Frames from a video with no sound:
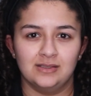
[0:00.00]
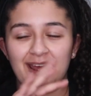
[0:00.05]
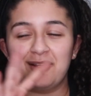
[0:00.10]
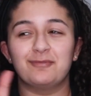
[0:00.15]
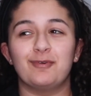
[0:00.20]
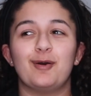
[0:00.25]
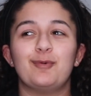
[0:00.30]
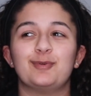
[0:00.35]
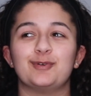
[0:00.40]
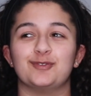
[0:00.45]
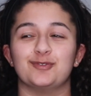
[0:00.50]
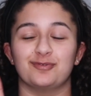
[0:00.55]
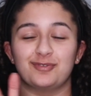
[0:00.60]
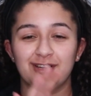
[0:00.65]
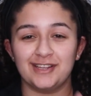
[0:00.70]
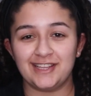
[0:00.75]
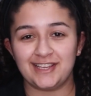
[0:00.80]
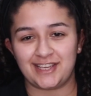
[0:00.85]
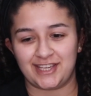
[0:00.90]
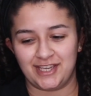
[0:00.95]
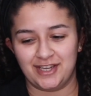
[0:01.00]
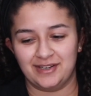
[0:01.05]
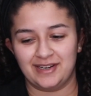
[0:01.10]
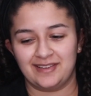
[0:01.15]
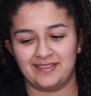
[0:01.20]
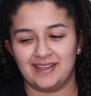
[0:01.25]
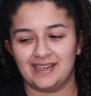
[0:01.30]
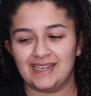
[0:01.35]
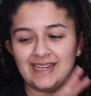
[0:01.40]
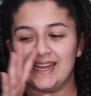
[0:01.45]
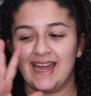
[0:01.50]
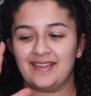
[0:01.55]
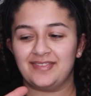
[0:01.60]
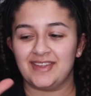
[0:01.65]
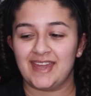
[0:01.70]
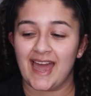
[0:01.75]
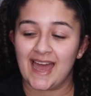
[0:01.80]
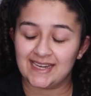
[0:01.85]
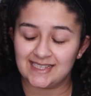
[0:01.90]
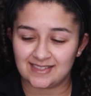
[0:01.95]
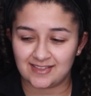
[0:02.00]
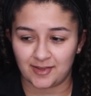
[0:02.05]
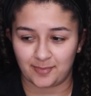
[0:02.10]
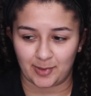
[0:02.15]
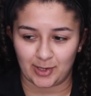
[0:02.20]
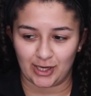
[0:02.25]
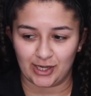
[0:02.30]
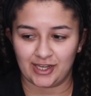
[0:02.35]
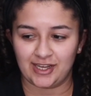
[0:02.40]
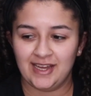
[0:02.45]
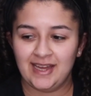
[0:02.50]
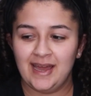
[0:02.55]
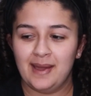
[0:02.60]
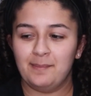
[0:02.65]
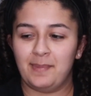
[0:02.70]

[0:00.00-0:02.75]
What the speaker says: And what was really cute is that at the end of the book,